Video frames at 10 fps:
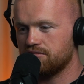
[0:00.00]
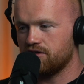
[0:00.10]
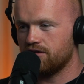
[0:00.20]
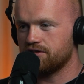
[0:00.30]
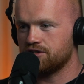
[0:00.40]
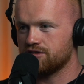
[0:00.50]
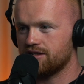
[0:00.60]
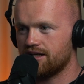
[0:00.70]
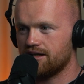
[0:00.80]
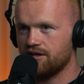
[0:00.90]
500,
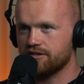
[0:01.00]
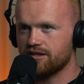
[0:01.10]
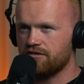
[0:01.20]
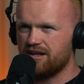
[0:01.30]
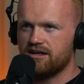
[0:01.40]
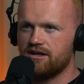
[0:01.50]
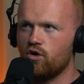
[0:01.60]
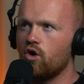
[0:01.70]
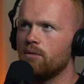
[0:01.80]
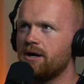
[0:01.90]
and then I lost.
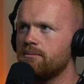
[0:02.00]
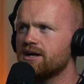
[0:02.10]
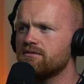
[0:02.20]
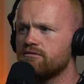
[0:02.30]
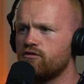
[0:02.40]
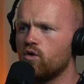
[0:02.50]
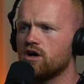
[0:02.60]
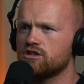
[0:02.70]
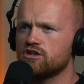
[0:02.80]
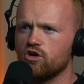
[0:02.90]
Or maybe I give him
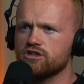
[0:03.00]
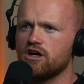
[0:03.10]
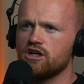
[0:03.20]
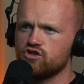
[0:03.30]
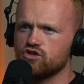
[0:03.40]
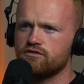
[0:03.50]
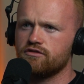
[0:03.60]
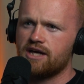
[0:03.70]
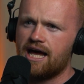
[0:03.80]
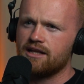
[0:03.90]
400 and lost 100
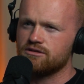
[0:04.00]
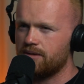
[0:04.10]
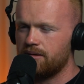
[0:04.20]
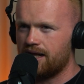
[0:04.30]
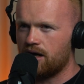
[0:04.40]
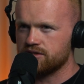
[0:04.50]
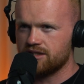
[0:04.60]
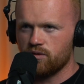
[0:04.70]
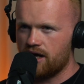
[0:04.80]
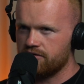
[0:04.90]
for the handle. Maybe that was
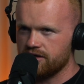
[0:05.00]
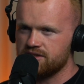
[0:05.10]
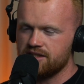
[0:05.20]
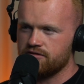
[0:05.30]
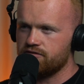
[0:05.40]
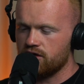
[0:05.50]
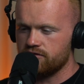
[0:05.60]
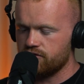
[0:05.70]
it. Whatever. It was either 5 or